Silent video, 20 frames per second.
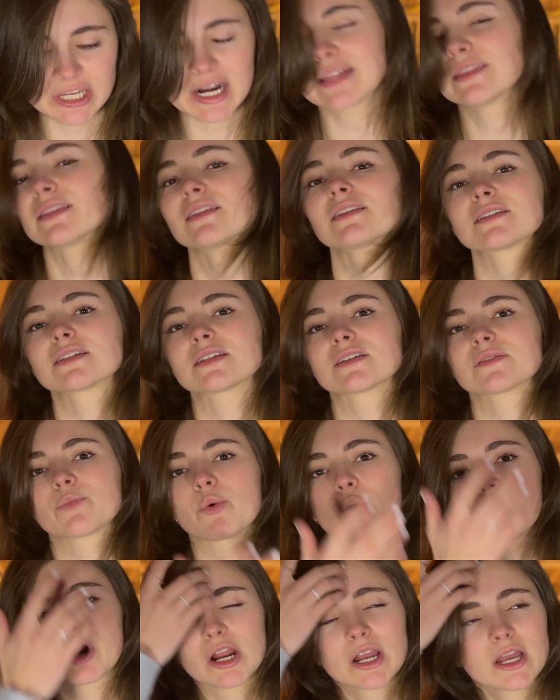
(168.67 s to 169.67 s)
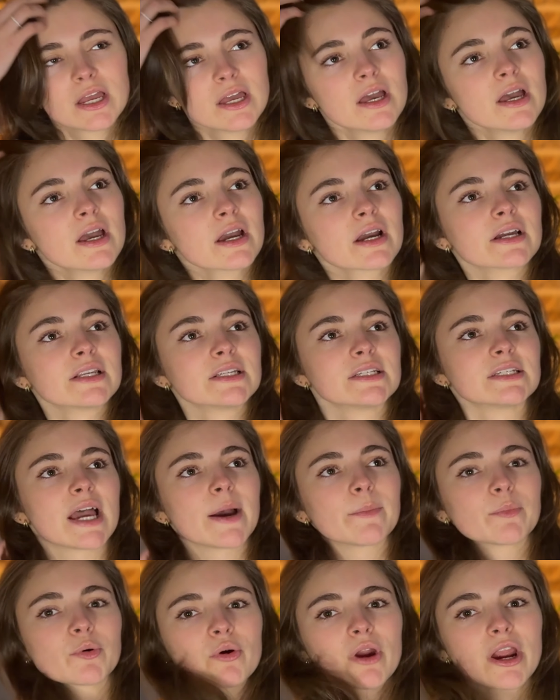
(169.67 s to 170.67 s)
I think this is more
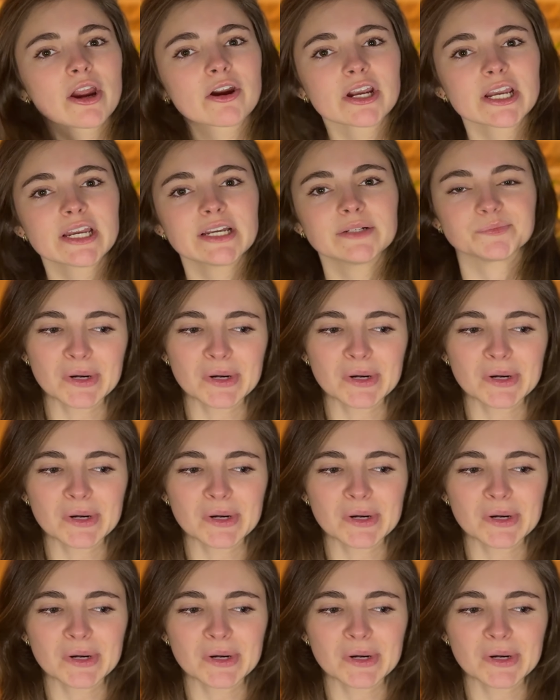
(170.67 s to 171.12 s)
contemporary,